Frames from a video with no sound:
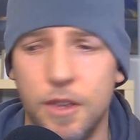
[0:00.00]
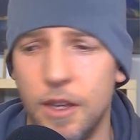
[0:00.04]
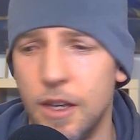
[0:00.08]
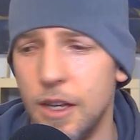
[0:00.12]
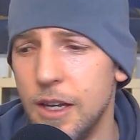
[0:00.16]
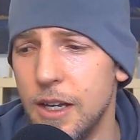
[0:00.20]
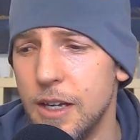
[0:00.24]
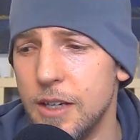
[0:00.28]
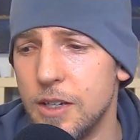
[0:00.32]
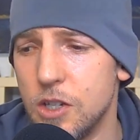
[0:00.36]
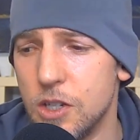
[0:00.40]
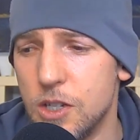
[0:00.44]

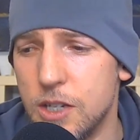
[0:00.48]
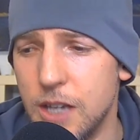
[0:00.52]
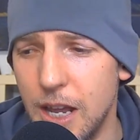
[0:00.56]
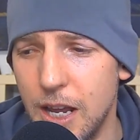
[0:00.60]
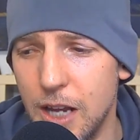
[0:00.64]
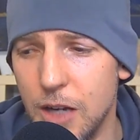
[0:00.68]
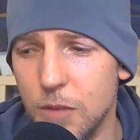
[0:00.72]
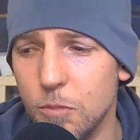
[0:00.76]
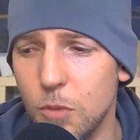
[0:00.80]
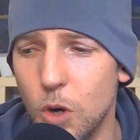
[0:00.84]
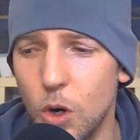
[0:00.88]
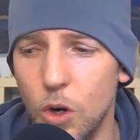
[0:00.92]

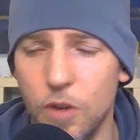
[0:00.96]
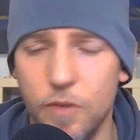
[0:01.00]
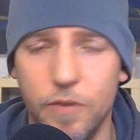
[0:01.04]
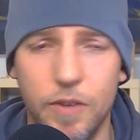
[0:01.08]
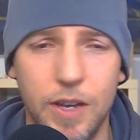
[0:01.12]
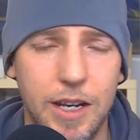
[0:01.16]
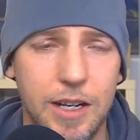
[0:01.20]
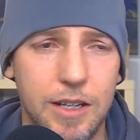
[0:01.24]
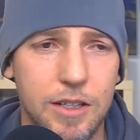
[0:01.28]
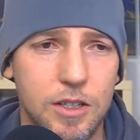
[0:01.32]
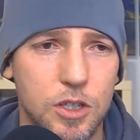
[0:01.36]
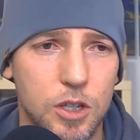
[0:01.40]
staying
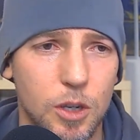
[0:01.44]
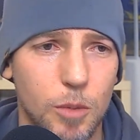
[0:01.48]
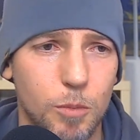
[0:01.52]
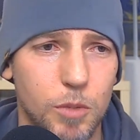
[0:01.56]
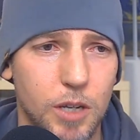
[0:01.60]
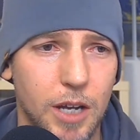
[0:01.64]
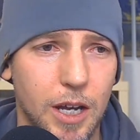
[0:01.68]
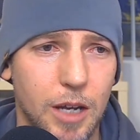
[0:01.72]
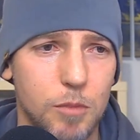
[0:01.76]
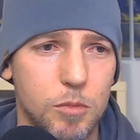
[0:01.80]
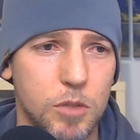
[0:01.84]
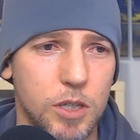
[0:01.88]
motivated
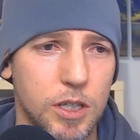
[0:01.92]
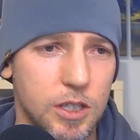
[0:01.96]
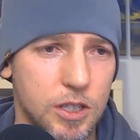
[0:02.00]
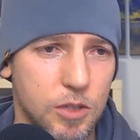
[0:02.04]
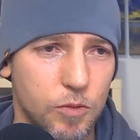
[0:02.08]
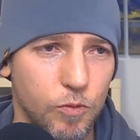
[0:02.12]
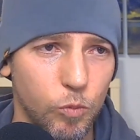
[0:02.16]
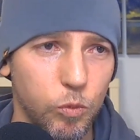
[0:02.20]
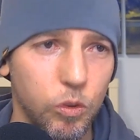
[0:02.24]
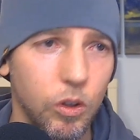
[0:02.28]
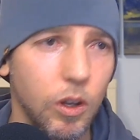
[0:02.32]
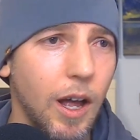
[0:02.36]
sometimes. It's
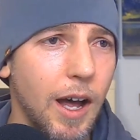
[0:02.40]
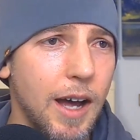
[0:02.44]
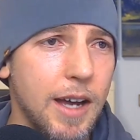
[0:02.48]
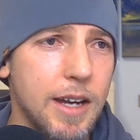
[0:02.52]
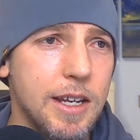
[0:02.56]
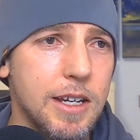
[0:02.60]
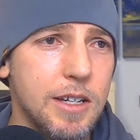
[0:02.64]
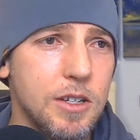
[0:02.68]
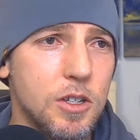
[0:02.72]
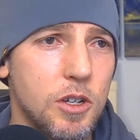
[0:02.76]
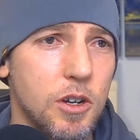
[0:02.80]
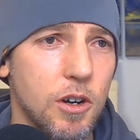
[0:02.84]
a lot
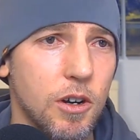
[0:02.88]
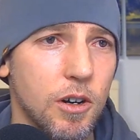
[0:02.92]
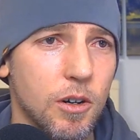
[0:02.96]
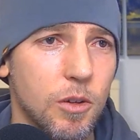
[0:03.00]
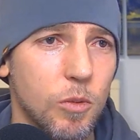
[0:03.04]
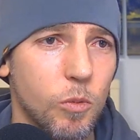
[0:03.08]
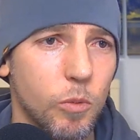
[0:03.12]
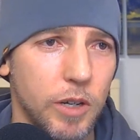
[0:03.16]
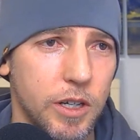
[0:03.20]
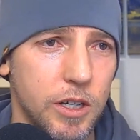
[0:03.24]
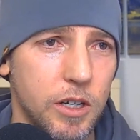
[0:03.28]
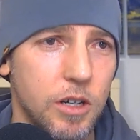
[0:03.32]
easier
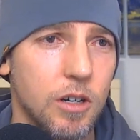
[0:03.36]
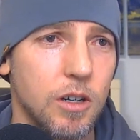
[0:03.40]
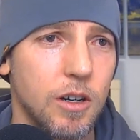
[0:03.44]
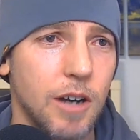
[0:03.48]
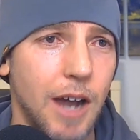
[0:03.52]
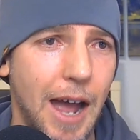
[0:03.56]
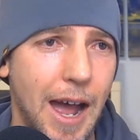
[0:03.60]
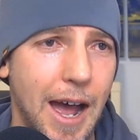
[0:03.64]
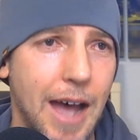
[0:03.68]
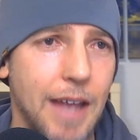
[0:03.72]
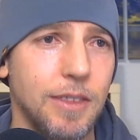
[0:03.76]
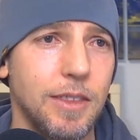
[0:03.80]
when you're
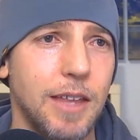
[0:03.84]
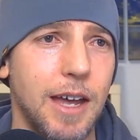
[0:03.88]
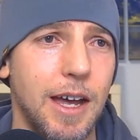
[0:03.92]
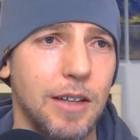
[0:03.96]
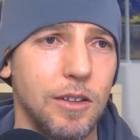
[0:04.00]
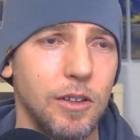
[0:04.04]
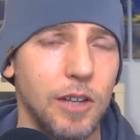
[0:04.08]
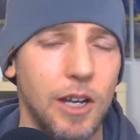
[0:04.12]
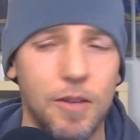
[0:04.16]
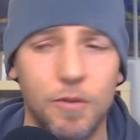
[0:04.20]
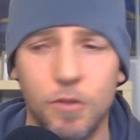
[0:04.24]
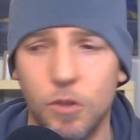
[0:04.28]
at that
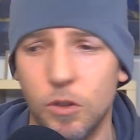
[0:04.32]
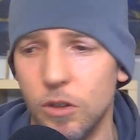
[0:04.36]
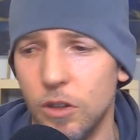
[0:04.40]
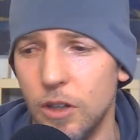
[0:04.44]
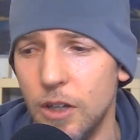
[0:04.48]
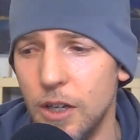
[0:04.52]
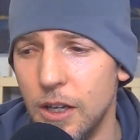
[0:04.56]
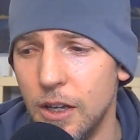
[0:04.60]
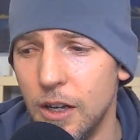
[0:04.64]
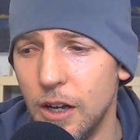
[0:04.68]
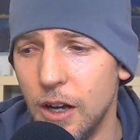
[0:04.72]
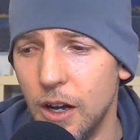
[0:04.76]
level
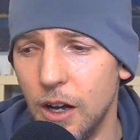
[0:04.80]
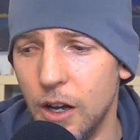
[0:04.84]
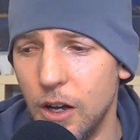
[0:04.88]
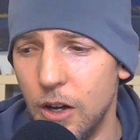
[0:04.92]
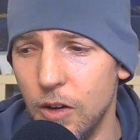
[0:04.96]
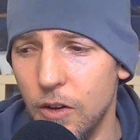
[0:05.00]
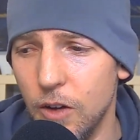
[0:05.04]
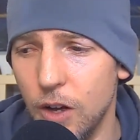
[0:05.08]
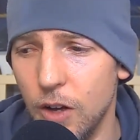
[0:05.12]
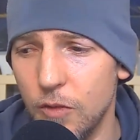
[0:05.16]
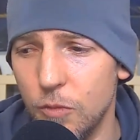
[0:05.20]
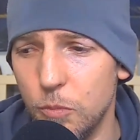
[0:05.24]

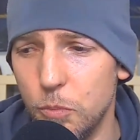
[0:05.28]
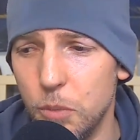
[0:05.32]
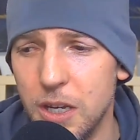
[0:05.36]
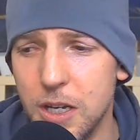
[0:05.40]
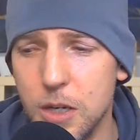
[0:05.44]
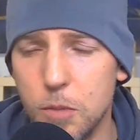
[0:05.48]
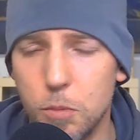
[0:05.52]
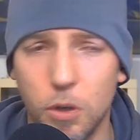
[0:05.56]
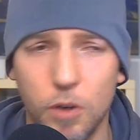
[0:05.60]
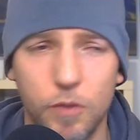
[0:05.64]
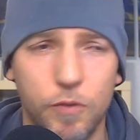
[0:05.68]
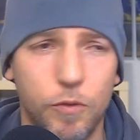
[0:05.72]
of peak
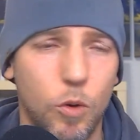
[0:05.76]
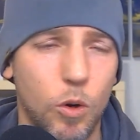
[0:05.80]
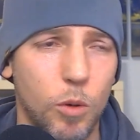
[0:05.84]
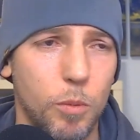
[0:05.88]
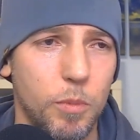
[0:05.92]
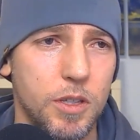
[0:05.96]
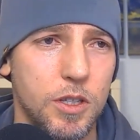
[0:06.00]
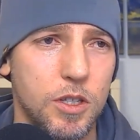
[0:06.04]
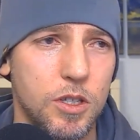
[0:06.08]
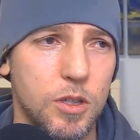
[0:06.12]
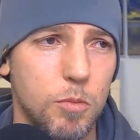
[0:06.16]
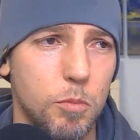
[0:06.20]

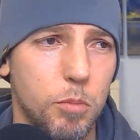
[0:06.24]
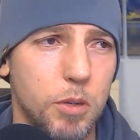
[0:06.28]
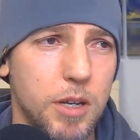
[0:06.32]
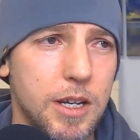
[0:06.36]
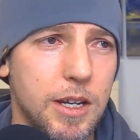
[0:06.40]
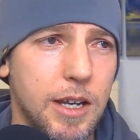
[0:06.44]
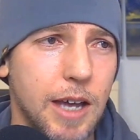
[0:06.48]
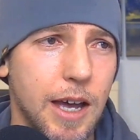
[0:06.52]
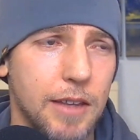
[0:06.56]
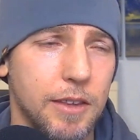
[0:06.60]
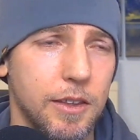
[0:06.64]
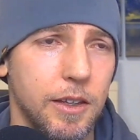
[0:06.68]
performance and peak
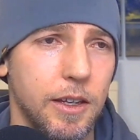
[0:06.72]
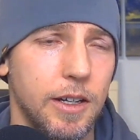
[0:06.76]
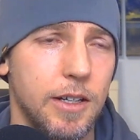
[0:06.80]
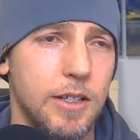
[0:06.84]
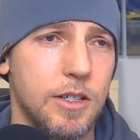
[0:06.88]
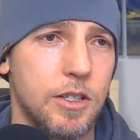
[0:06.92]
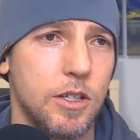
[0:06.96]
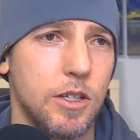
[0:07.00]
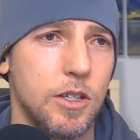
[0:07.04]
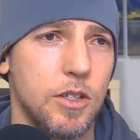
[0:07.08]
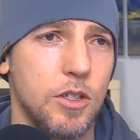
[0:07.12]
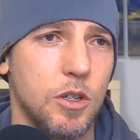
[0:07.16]

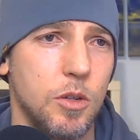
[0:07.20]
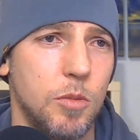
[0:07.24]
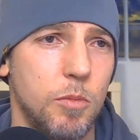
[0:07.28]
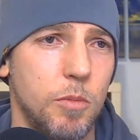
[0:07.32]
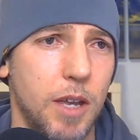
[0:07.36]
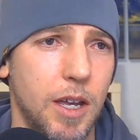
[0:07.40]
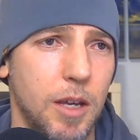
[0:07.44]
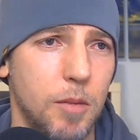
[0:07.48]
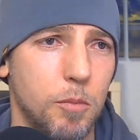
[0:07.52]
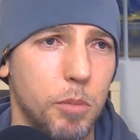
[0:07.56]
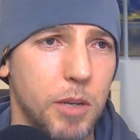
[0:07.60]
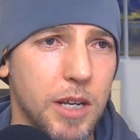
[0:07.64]
athleticism
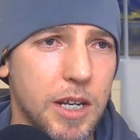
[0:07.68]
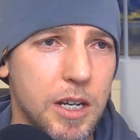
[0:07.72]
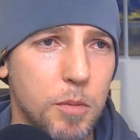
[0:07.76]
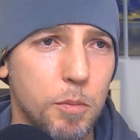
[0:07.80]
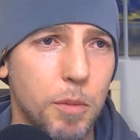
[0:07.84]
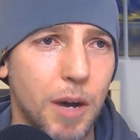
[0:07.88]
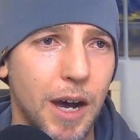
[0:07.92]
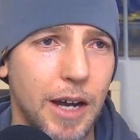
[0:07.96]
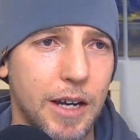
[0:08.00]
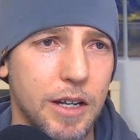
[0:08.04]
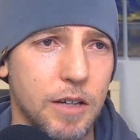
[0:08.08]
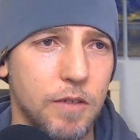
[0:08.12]
and peak
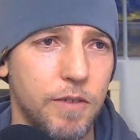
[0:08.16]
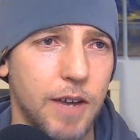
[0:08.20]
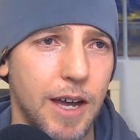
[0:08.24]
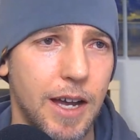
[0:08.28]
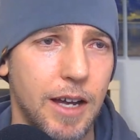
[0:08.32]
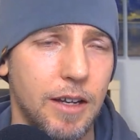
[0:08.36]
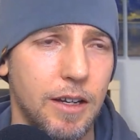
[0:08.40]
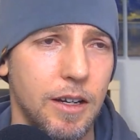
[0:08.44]
body fat